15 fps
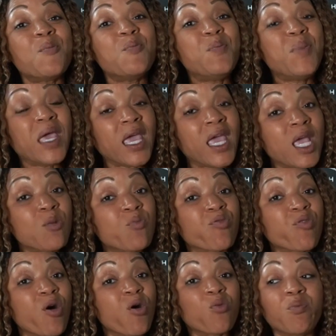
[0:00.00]
Being
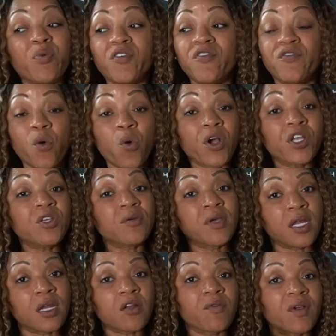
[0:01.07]
broke before you get
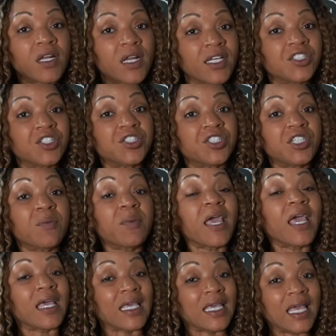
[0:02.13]
in a relationship
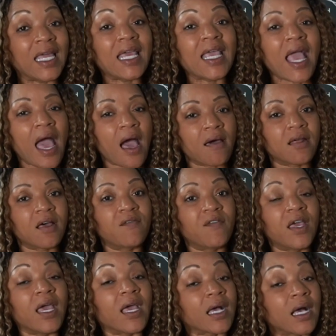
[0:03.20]
and getting out of it
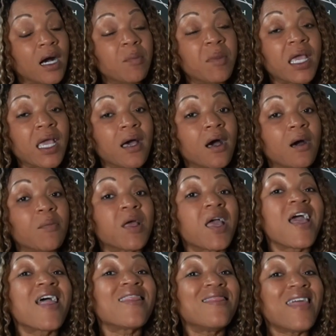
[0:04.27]
and coming up,
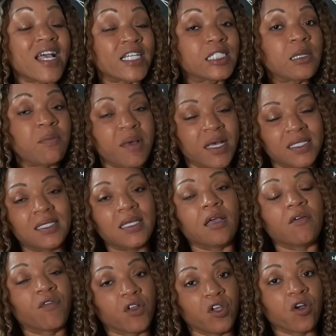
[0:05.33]
that's the best thing
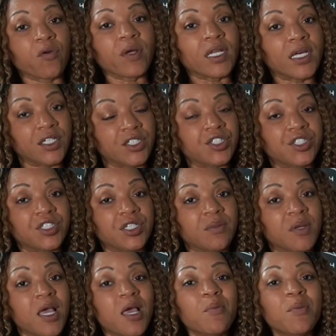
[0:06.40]
for your relationship,
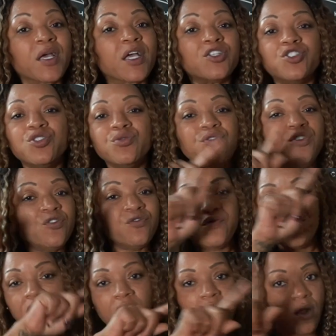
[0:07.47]
because you've
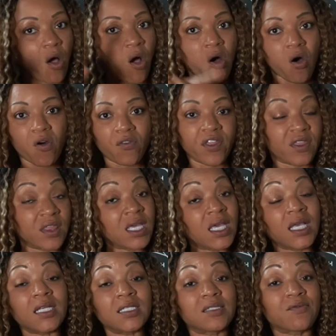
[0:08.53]
done all the
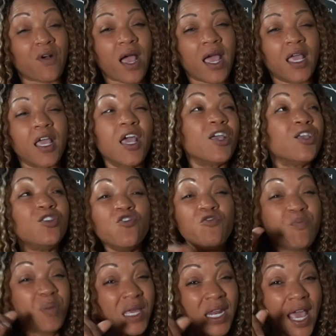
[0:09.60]
things, right? You've
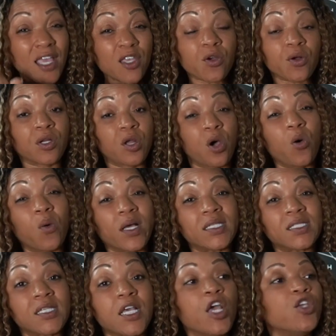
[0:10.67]
been at your lowest.
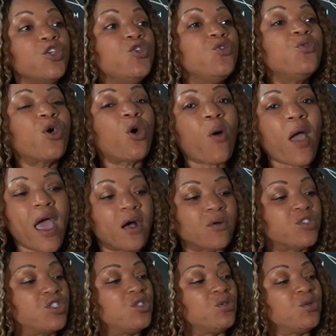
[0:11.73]
You know how
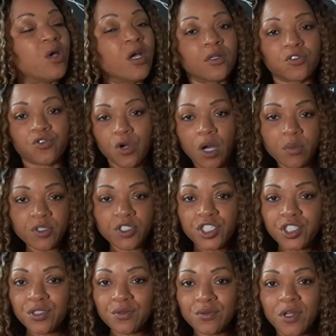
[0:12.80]
to
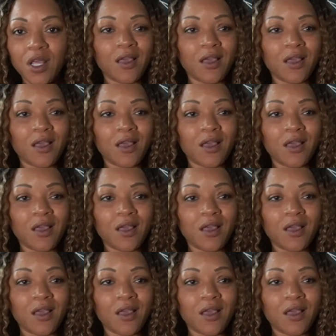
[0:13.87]
troubleshoot.